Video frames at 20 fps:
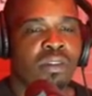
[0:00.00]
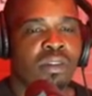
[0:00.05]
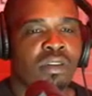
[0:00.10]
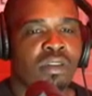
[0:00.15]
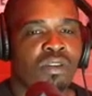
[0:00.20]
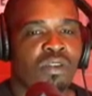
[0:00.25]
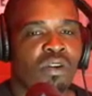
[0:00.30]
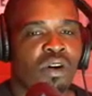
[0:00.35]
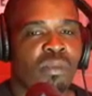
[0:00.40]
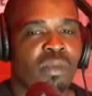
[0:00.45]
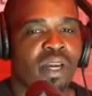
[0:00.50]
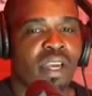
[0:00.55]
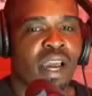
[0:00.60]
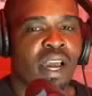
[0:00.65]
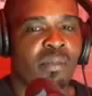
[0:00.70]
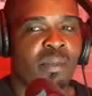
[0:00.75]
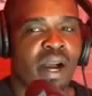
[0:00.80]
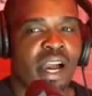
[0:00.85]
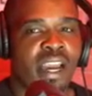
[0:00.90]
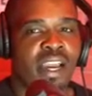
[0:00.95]
you know what I mean?
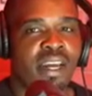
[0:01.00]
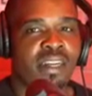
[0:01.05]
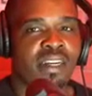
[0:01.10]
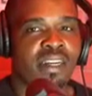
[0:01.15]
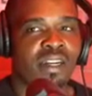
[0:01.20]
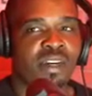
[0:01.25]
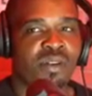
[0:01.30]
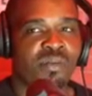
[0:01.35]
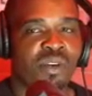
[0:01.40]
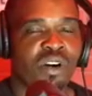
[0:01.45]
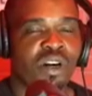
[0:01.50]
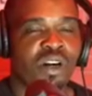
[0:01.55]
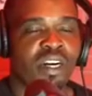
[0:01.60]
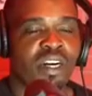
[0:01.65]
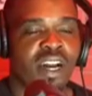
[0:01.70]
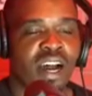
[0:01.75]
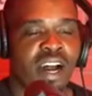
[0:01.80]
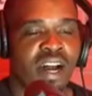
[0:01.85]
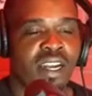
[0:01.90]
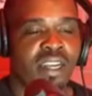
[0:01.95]
Like my aunt and them or
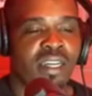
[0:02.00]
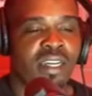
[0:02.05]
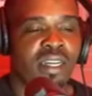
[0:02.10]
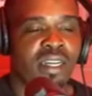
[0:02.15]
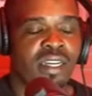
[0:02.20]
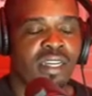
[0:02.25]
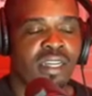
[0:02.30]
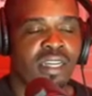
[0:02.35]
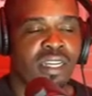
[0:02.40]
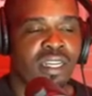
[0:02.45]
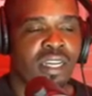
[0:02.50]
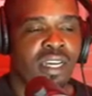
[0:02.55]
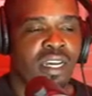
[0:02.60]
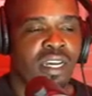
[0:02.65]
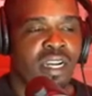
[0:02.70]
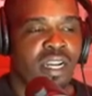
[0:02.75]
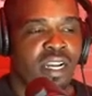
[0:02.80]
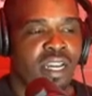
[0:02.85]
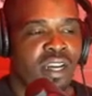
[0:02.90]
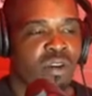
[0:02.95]
call it,
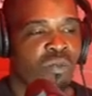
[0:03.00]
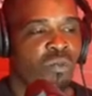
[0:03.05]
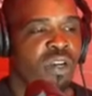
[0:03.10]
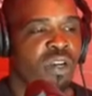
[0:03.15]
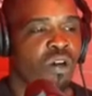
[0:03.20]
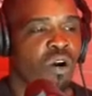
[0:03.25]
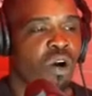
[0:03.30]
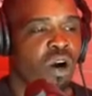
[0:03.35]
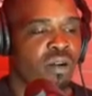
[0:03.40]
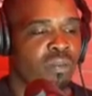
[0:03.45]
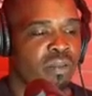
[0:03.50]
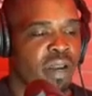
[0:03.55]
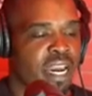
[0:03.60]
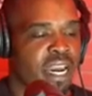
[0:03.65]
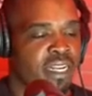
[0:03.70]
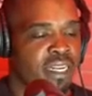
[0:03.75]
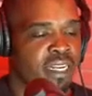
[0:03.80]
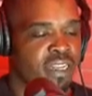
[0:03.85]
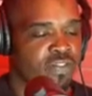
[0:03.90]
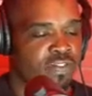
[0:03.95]
we
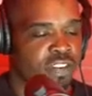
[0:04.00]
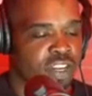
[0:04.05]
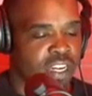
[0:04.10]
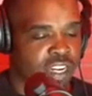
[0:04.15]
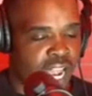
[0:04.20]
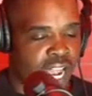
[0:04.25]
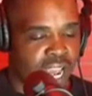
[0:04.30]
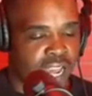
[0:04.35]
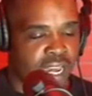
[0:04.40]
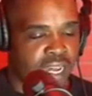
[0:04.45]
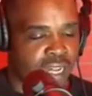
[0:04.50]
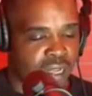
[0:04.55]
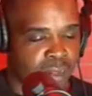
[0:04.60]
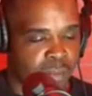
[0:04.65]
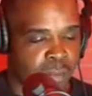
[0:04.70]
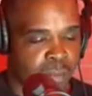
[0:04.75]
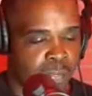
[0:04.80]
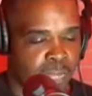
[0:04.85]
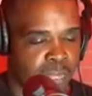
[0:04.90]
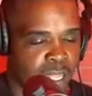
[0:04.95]
automatically feel like
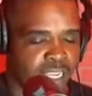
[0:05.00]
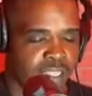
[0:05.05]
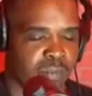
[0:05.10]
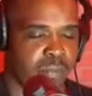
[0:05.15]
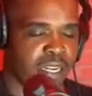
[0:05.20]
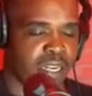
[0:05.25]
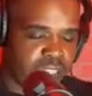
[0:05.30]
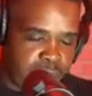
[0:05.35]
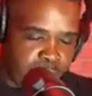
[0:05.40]
it's